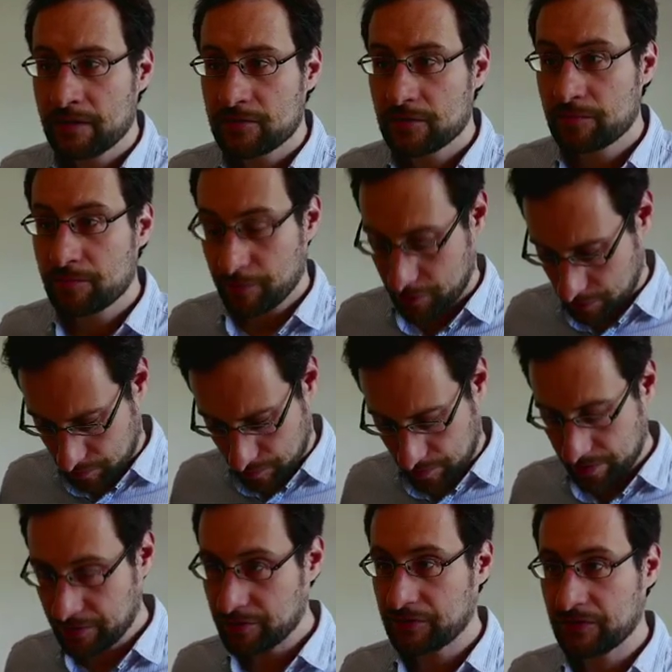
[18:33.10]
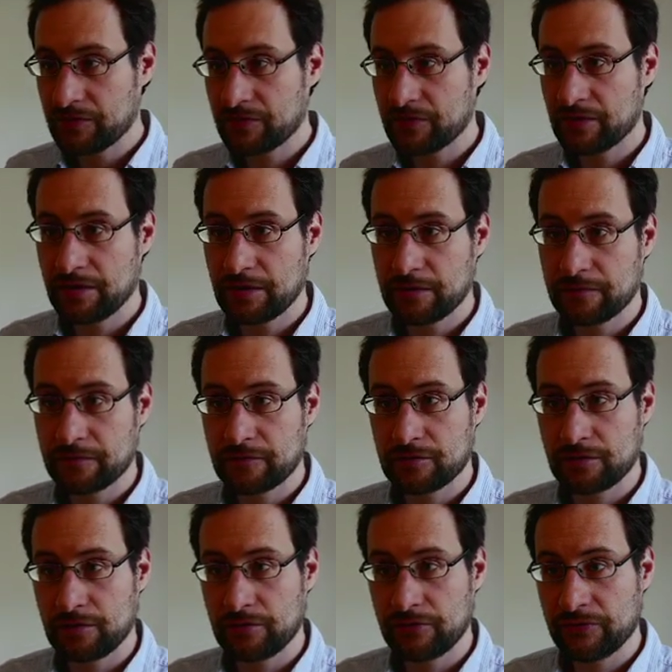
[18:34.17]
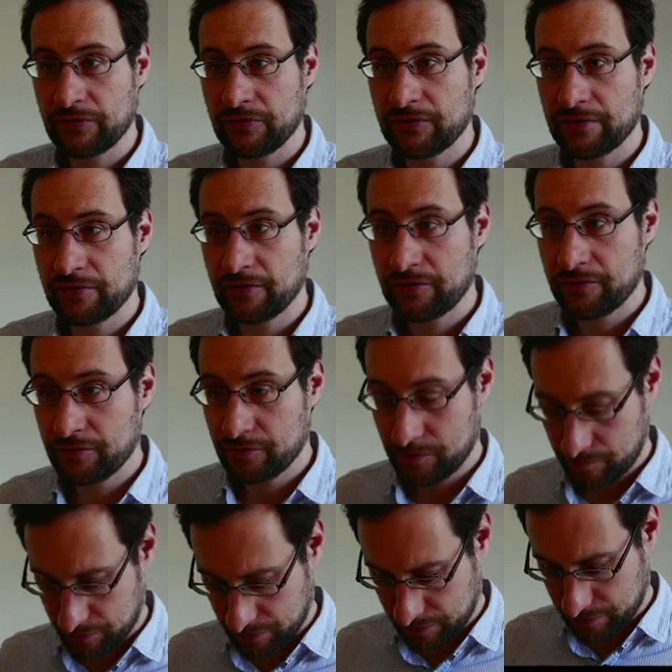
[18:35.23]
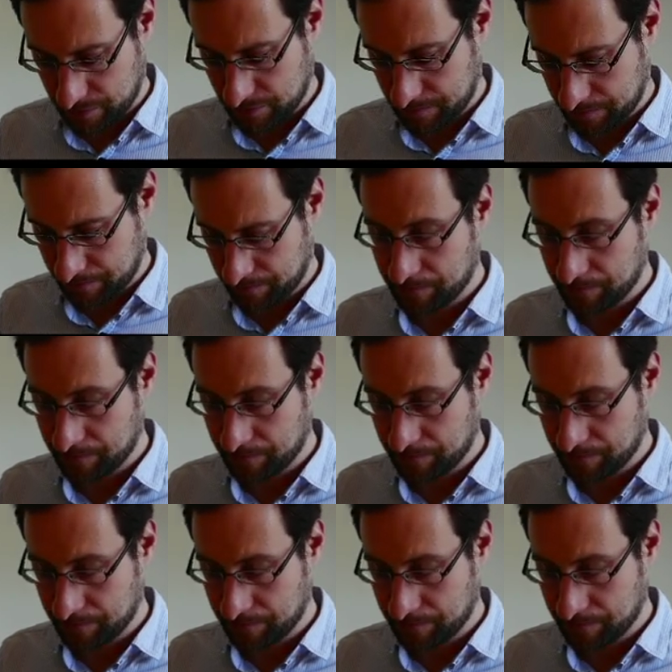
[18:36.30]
should probably not have closed this other terminal.